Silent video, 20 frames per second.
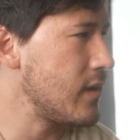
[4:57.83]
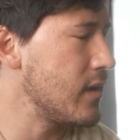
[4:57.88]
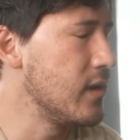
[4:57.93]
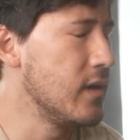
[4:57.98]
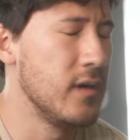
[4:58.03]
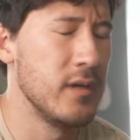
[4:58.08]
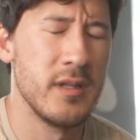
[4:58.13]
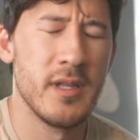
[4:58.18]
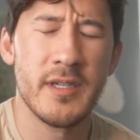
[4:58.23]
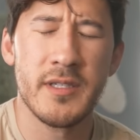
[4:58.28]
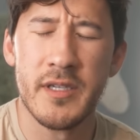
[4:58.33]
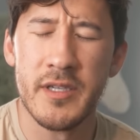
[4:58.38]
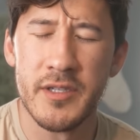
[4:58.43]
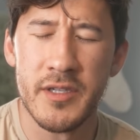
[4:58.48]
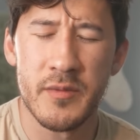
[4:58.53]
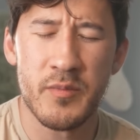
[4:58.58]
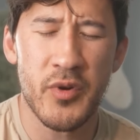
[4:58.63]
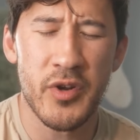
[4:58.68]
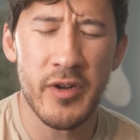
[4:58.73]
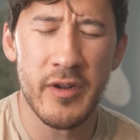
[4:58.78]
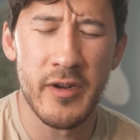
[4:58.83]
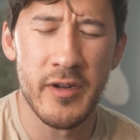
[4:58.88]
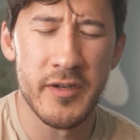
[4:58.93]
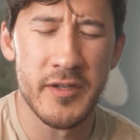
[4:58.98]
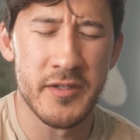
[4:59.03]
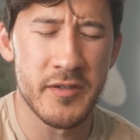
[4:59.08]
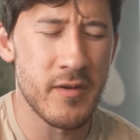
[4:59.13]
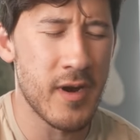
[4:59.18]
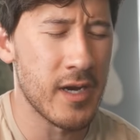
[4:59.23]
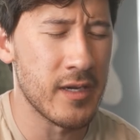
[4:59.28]
Oh, Lixian, just put in a
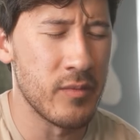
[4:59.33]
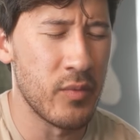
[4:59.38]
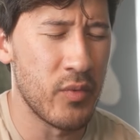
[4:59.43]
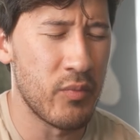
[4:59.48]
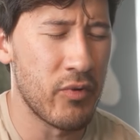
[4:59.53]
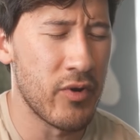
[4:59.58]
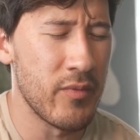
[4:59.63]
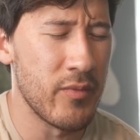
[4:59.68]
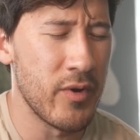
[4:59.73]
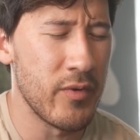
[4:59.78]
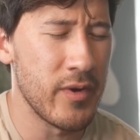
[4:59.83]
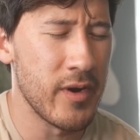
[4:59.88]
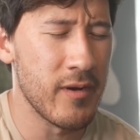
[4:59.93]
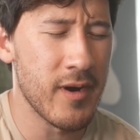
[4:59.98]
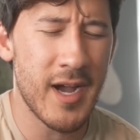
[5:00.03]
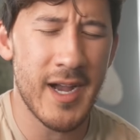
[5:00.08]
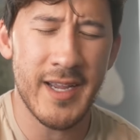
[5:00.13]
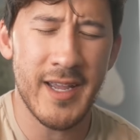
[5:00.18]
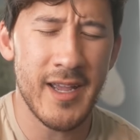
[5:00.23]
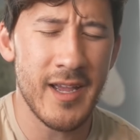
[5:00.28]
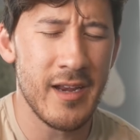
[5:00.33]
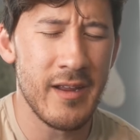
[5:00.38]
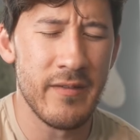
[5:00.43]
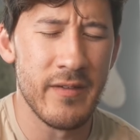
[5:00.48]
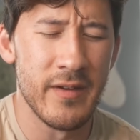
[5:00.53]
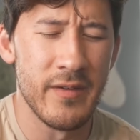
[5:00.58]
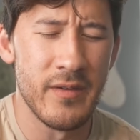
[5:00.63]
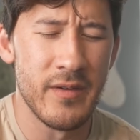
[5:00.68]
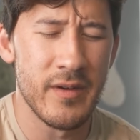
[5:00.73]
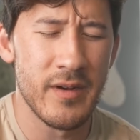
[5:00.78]
distractible promo here. I can't
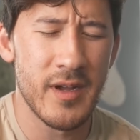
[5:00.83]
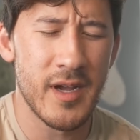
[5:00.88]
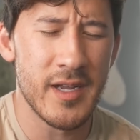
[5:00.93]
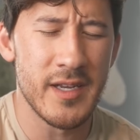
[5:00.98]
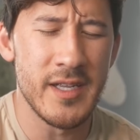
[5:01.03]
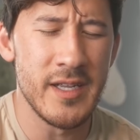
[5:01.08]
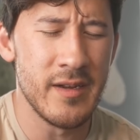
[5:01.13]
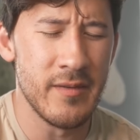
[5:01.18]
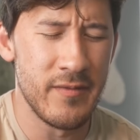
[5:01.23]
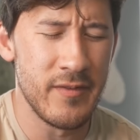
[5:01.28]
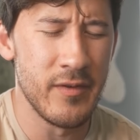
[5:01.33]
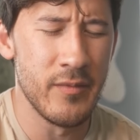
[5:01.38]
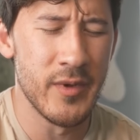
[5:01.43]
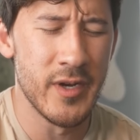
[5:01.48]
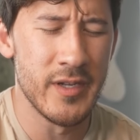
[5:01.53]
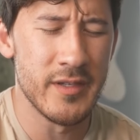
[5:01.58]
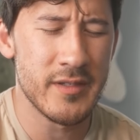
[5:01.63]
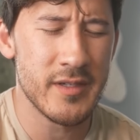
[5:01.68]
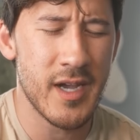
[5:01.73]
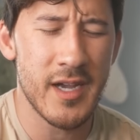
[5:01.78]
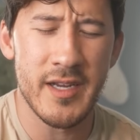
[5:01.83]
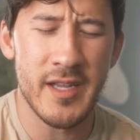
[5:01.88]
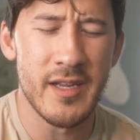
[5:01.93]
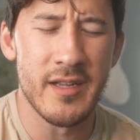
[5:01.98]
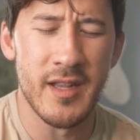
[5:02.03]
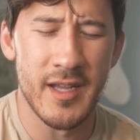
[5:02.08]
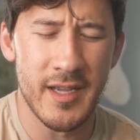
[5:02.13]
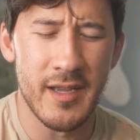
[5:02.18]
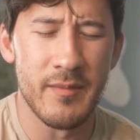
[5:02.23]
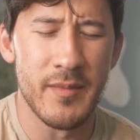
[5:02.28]
even. I need a few minutes. I
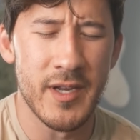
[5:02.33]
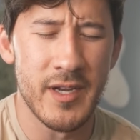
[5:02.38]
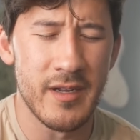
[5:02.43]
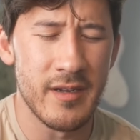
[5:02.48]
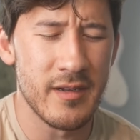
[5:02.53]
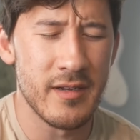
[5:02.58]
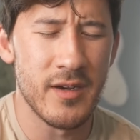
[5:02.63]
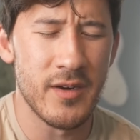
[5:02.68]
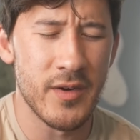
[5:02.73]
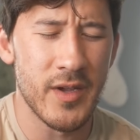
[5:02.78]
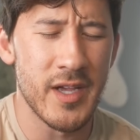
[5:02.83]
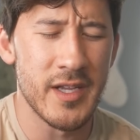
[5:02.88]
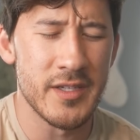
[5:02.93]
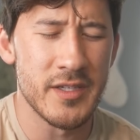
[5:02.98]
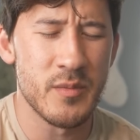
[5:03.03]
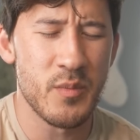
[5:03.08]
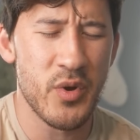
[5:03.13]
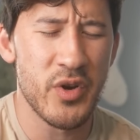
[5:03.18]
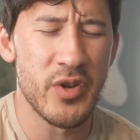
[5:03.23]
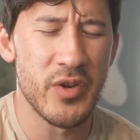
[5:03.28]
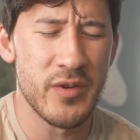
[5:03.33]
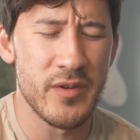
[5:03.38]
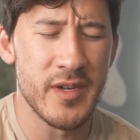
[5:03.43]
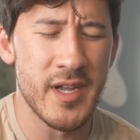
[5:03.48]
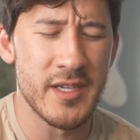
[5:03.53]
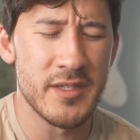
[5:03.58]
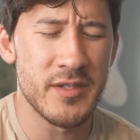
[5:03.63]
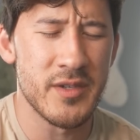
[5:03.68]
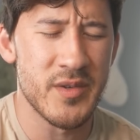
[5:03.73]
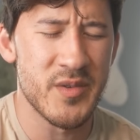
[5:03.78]
need like a minute. Okay, just put a
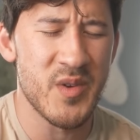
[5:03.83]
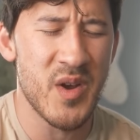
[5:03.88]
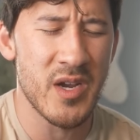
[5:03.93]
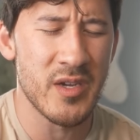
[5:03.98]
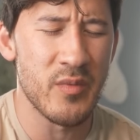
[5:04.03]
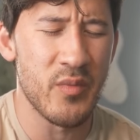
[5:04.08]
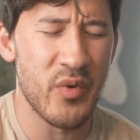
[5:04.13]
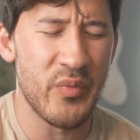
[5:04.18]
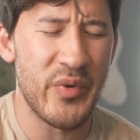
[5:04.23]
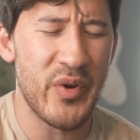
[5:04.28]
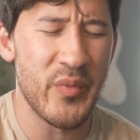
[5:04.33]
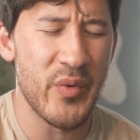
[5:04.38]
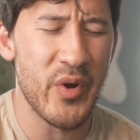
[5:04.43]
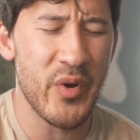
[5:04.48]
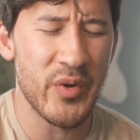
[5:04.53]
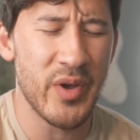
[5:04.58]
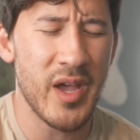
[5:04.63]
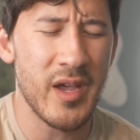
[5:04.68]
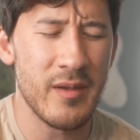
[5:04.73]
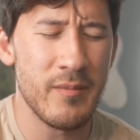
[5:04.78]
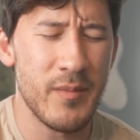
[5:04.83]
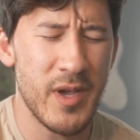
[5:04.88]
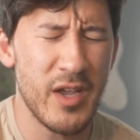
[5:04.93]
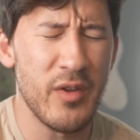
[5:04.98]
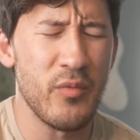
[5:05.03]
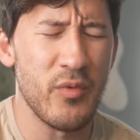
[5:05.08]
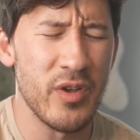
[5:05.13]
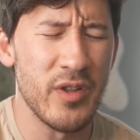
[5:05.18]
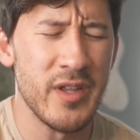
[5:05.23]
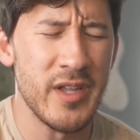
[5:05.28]
nice distractible promo, okay? Make
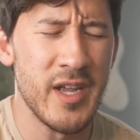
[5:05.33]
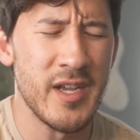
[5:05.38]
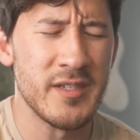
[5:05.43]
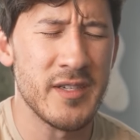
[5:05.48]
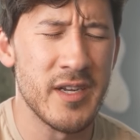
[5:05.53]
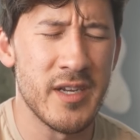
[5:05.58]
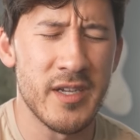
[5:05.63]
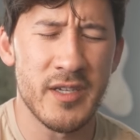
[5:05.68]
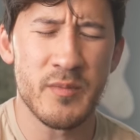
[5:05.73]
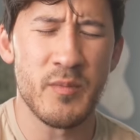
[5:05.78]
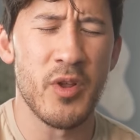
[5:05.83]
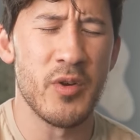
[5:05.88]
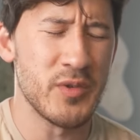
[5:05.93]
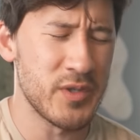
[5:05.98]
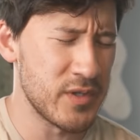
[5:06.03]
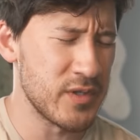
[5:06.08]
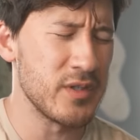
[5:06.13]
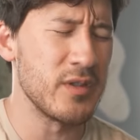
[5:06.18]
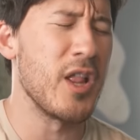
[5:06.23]
it really nice and explosions.